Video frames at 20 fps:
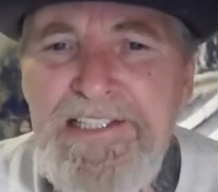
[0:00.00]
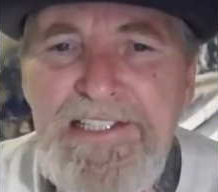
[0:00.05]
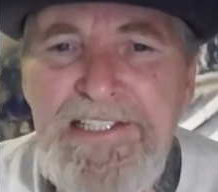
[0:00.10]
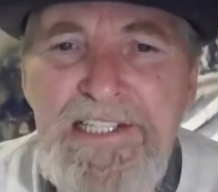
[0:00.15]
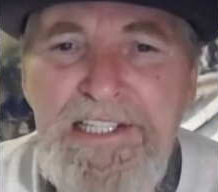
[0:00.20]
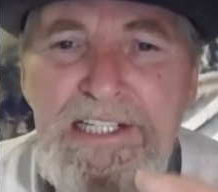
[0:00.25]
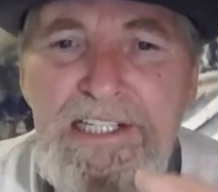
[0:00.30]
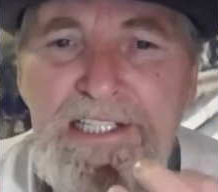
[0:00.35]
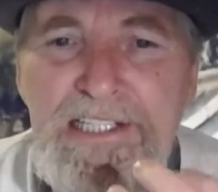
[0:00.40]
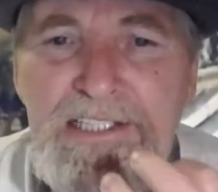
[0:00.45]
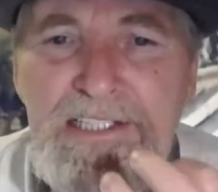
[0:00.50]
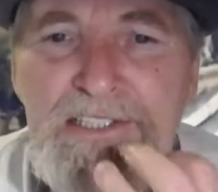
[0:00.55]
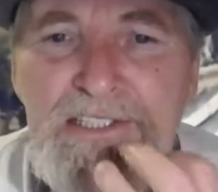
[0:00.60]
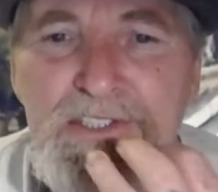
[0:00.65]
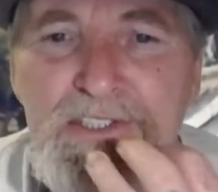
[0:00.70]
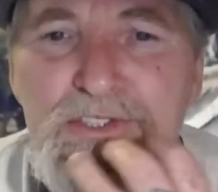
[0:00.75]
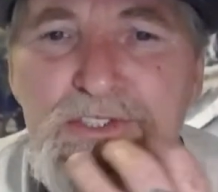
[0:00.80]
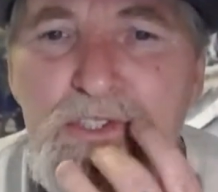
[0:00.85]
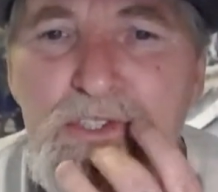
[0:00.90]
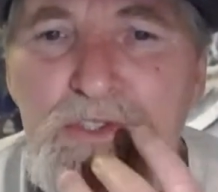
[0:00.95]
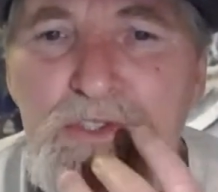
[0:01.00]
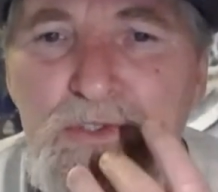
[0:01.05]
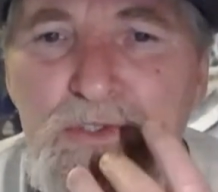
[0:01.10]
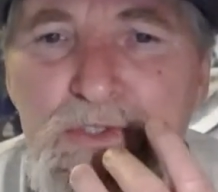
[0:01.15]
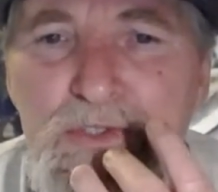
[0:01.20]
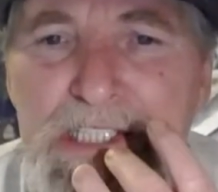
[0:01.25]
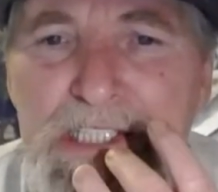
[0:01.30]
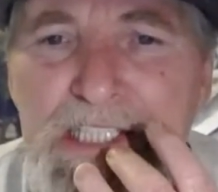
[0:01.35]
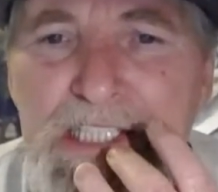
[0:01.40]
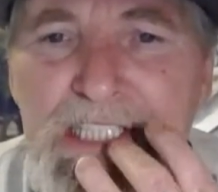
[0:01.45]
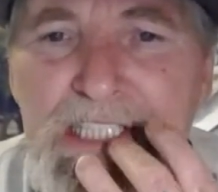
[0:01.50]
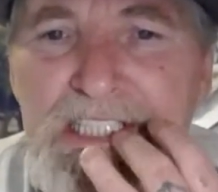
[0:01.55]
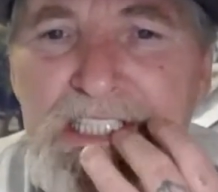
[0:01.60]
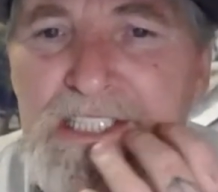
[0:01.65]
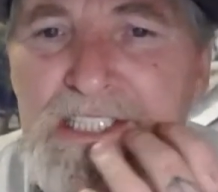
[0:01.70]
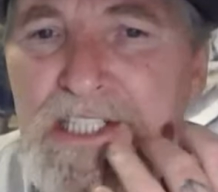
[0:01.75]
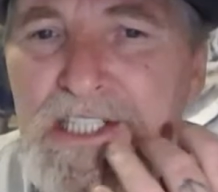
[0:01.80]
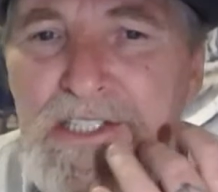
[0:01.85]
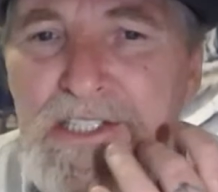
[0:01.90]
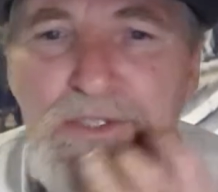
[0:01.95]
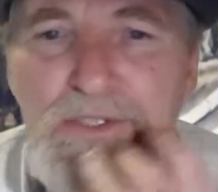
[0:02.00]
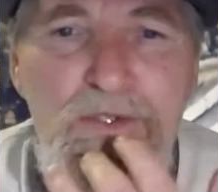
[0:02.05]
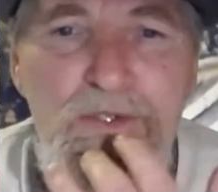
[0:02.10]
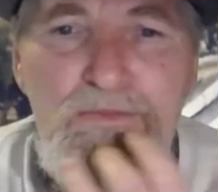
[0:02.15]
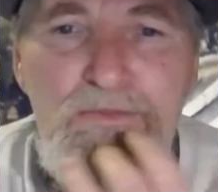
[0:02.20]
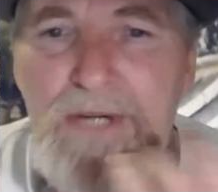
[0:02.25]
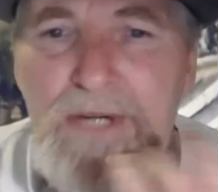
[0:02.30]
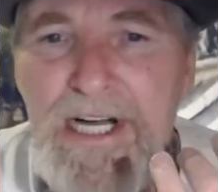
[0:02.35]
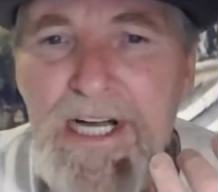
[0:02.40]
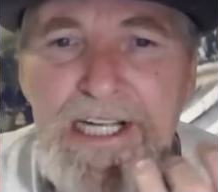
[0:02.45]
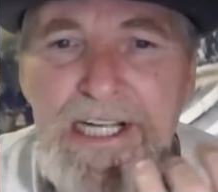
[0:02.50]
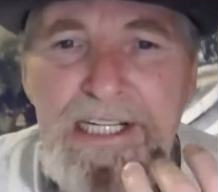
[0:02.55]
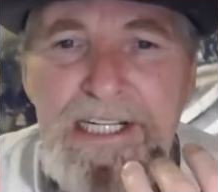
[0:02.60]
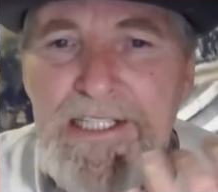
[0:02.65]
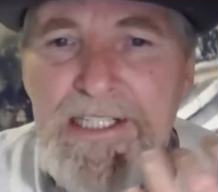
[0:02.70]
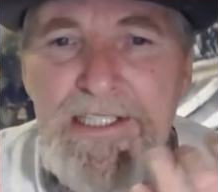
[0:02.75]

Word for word: the surgery done on my